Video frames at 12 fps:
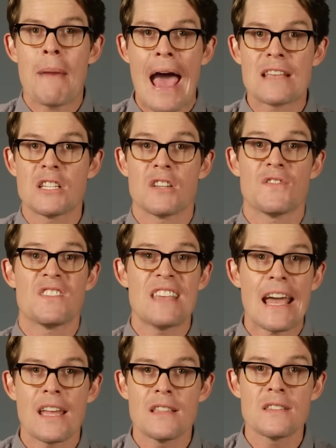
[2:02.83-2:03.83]
passage of
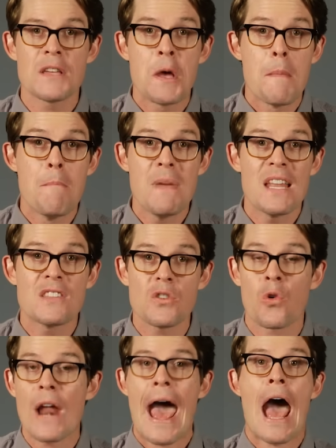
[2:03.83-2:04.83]
seconds, minutes,
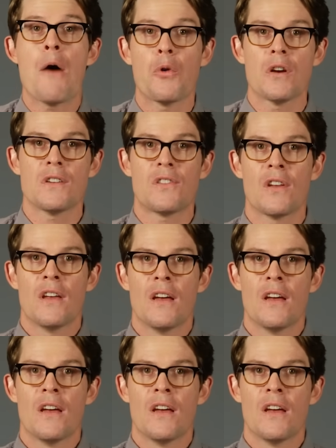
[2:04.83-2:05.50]
or hours.